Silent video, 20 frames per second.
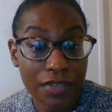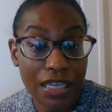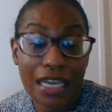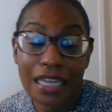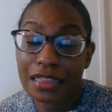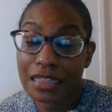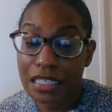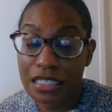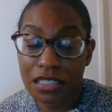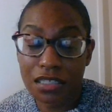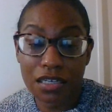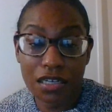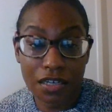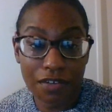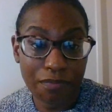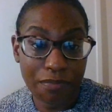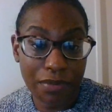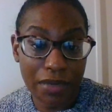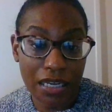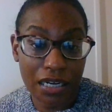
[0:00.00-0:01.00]
And this could
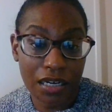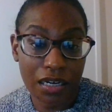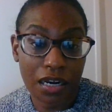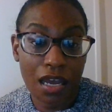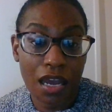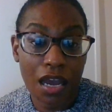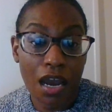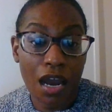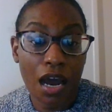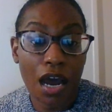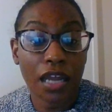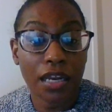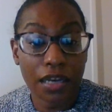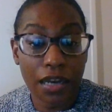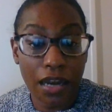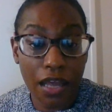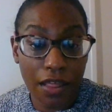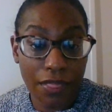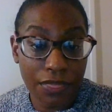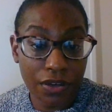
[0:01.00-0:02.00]
have been
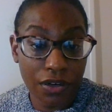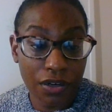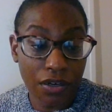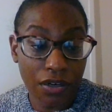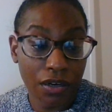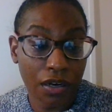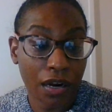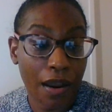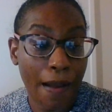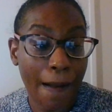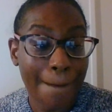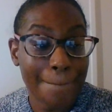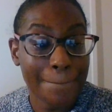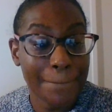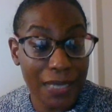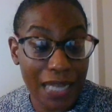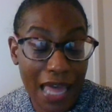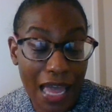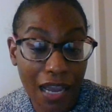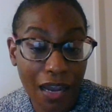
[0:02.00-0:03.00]
another
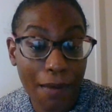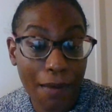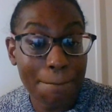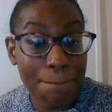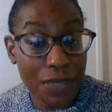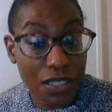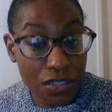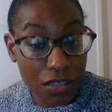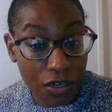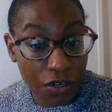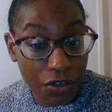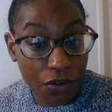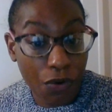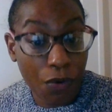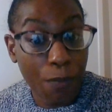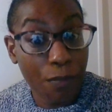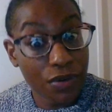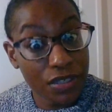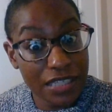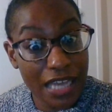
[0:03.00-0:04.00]
Black maternal
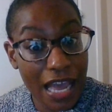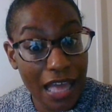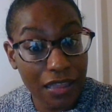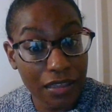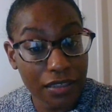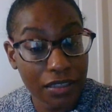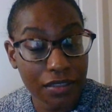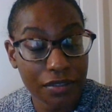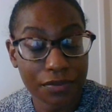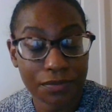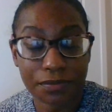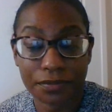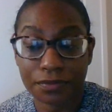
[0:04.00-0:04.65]
mortality.